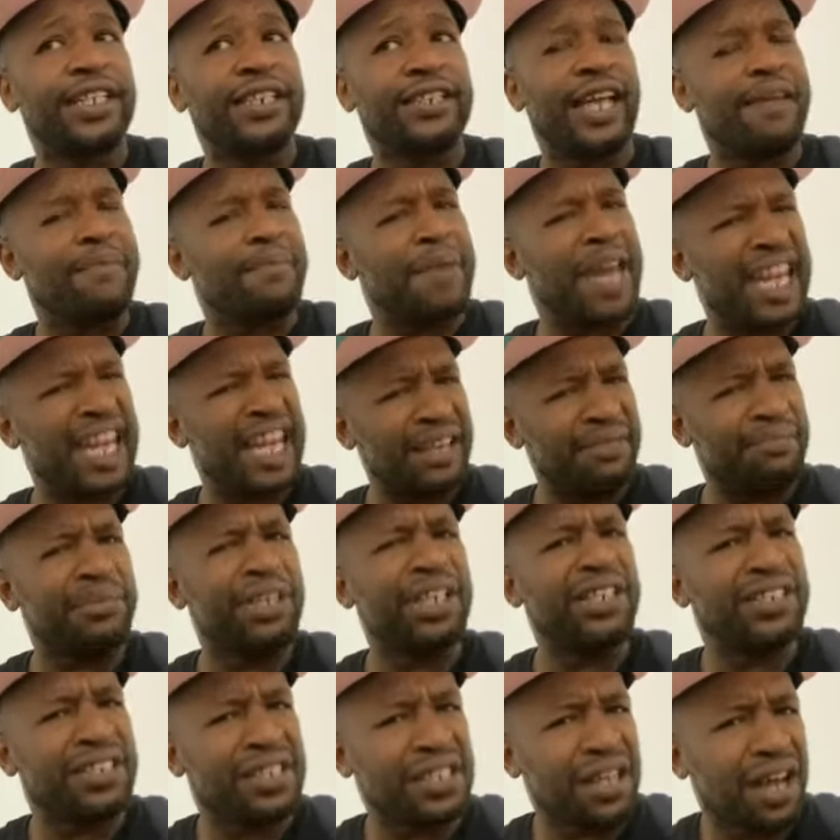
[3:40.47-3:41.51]
made
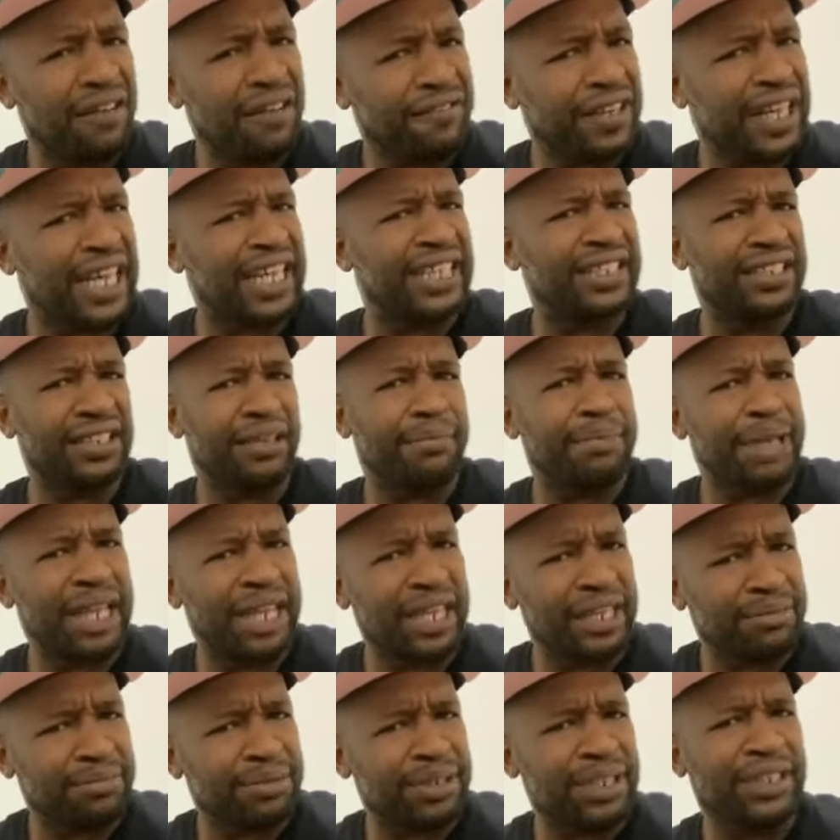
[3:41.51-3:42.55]
me tough as the
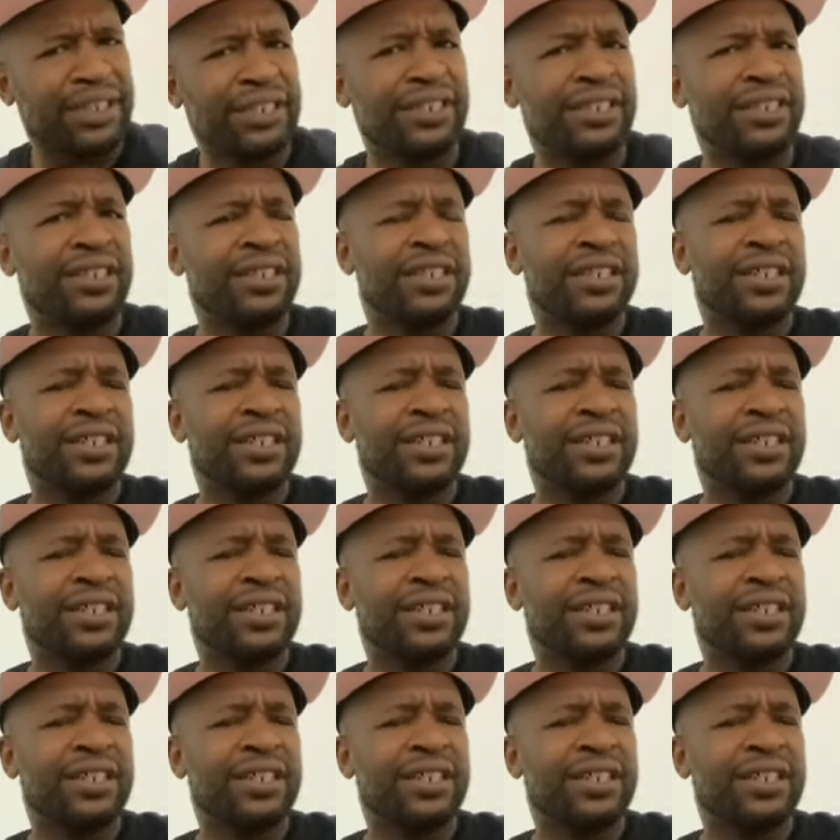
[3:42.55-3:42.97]
baby.